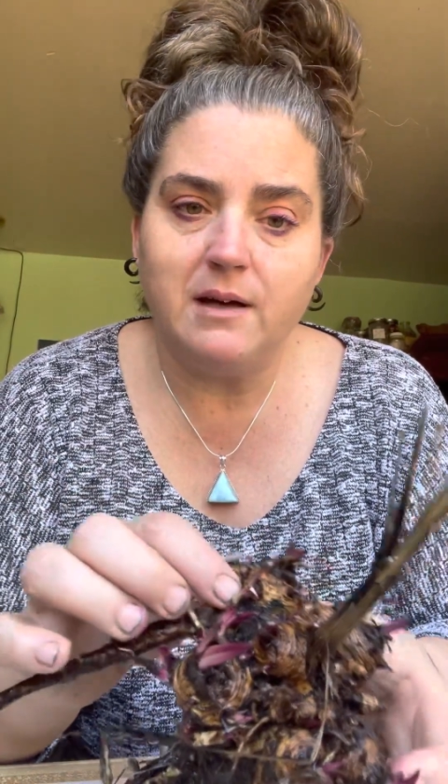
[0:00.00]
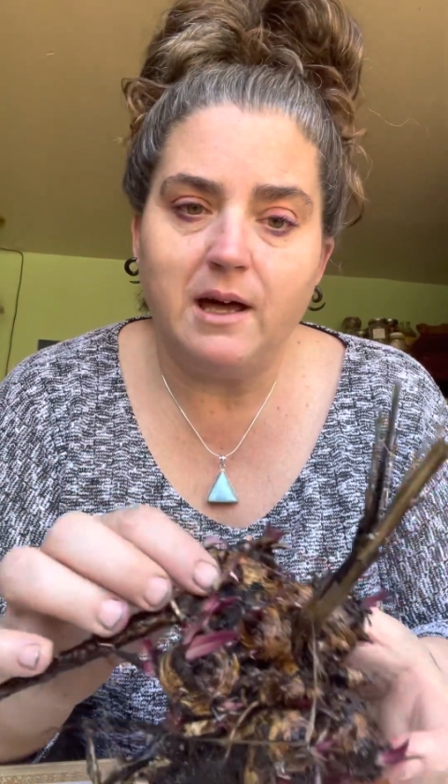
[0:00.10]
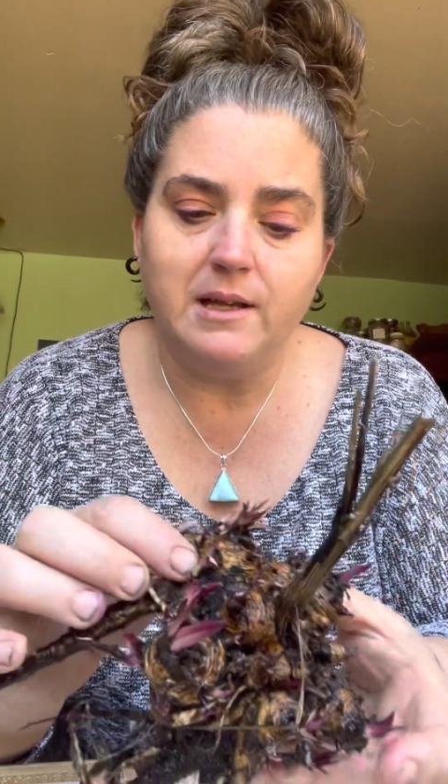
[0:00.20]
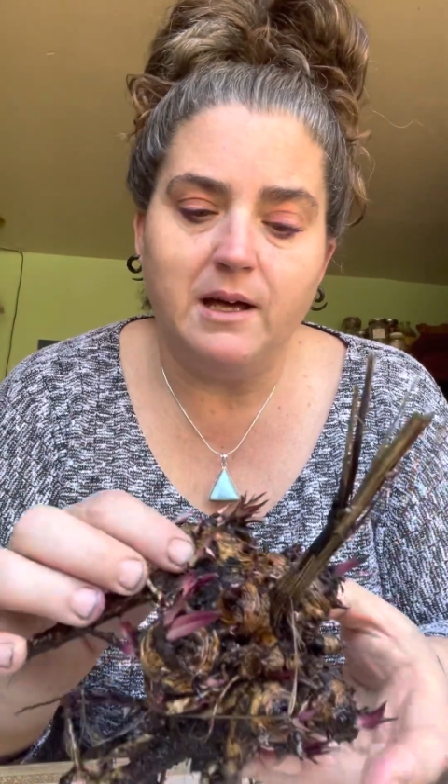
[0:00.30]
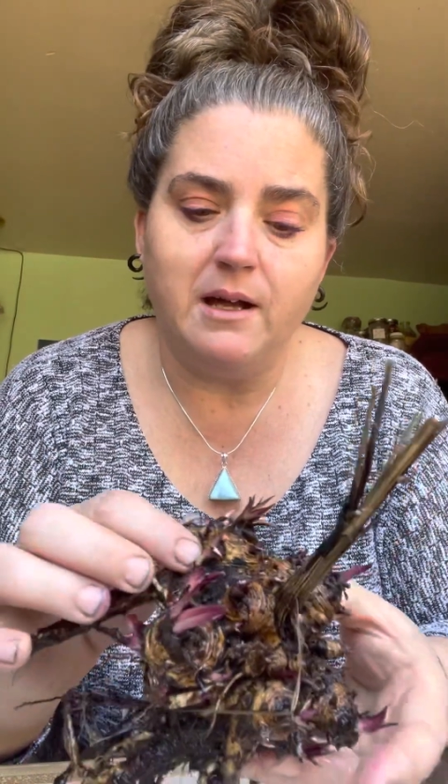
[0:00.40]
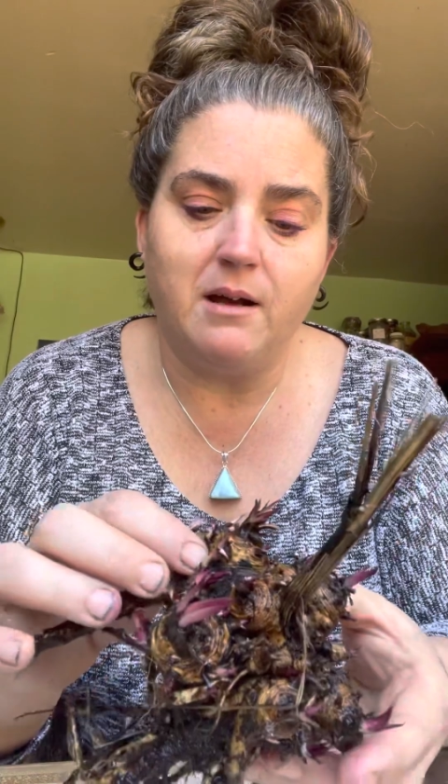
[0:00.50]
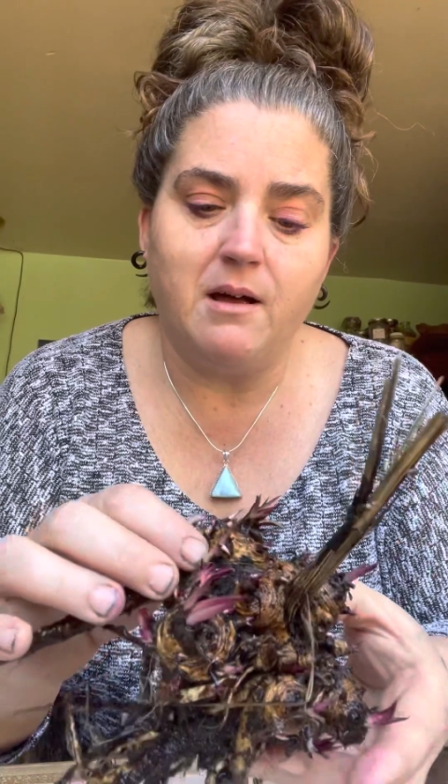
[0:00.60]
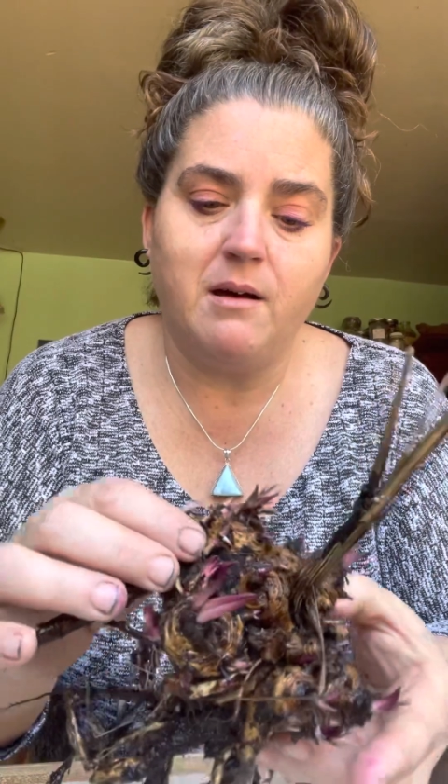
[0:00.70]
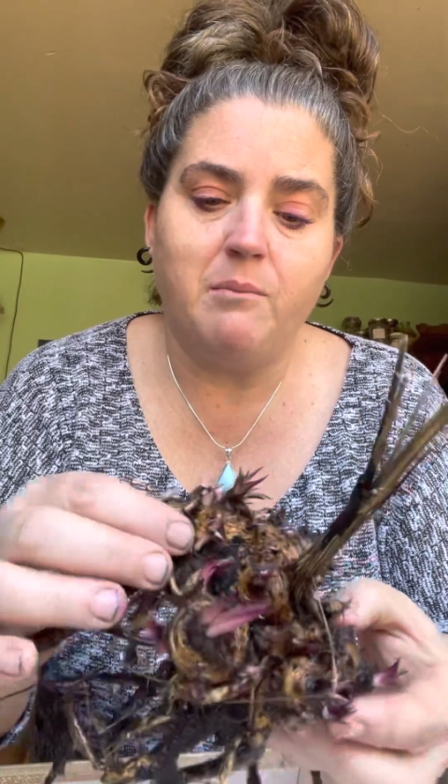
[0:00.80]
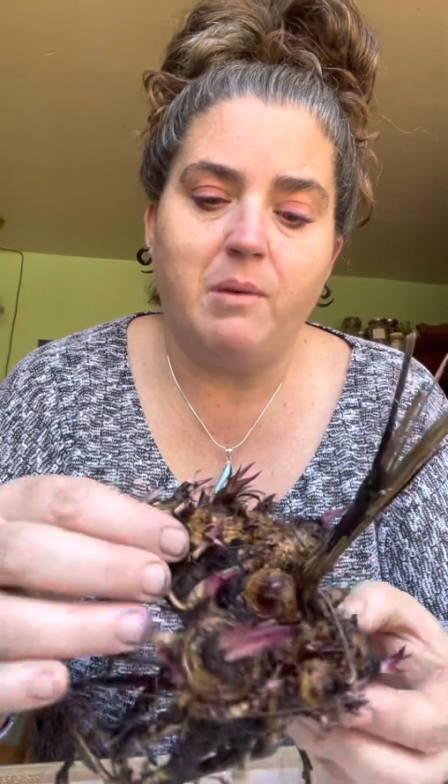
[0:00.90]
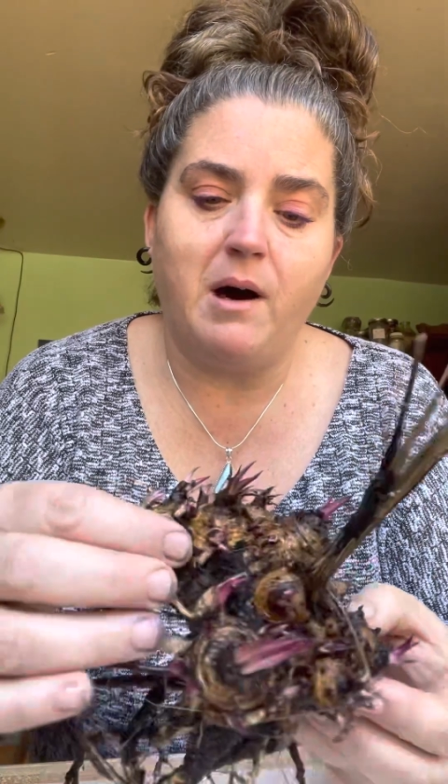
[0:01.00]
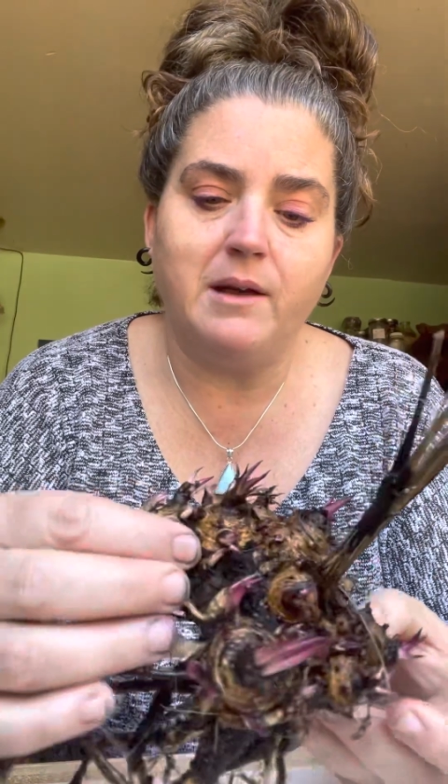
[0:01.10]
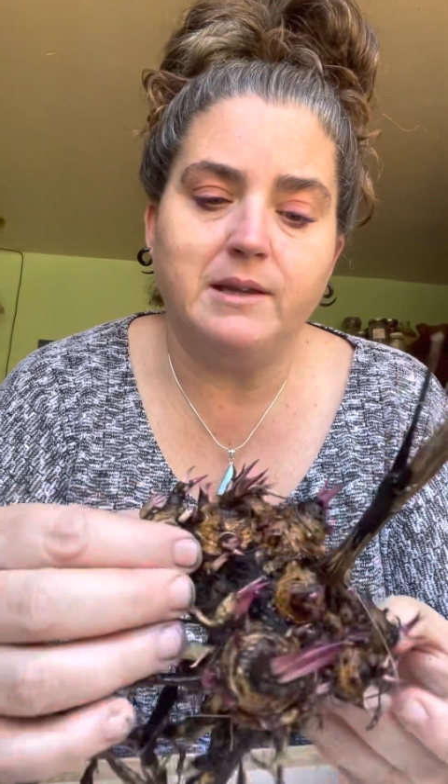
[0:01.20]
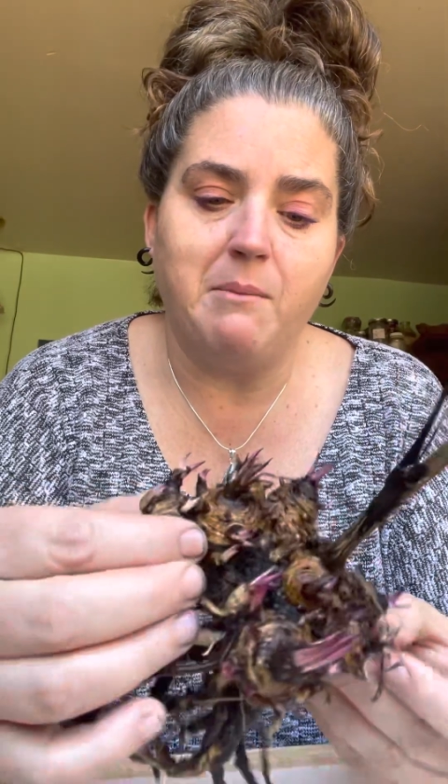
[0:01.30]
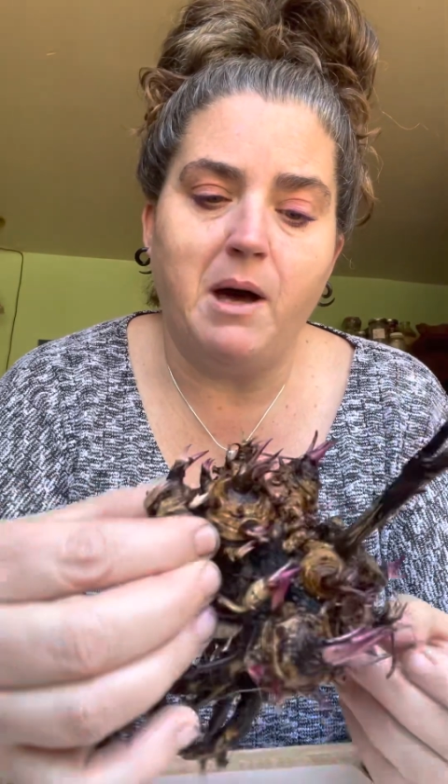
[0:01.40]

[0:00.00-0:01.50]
and then pot them